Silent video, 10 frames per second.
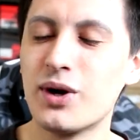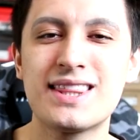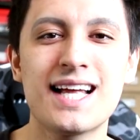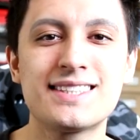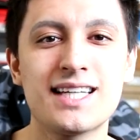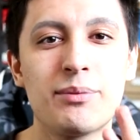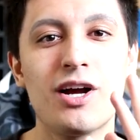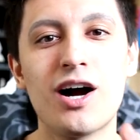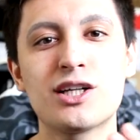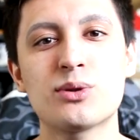With that said,
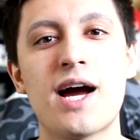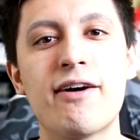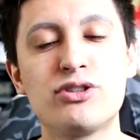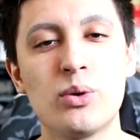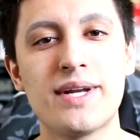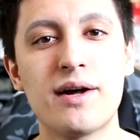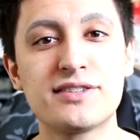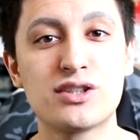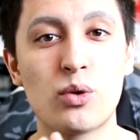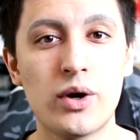we also have to
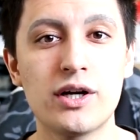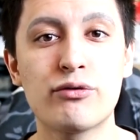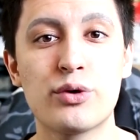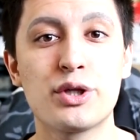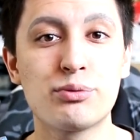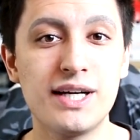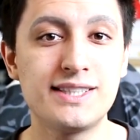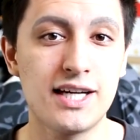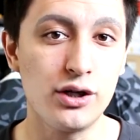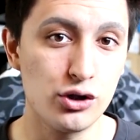announce the winner for the
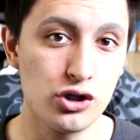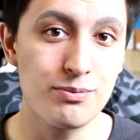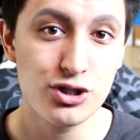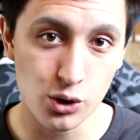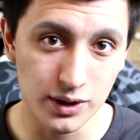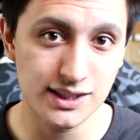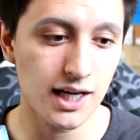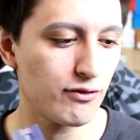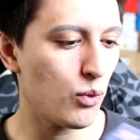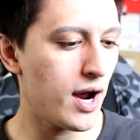recent YouTube Shorts
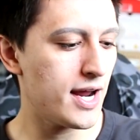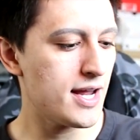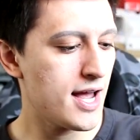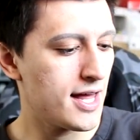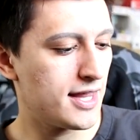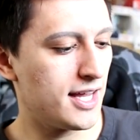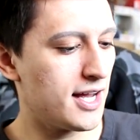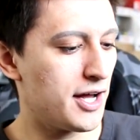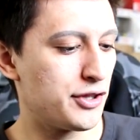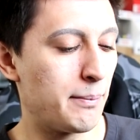giveaway, the
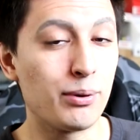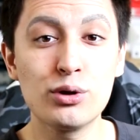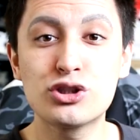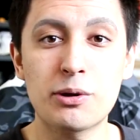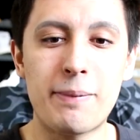uh, the booster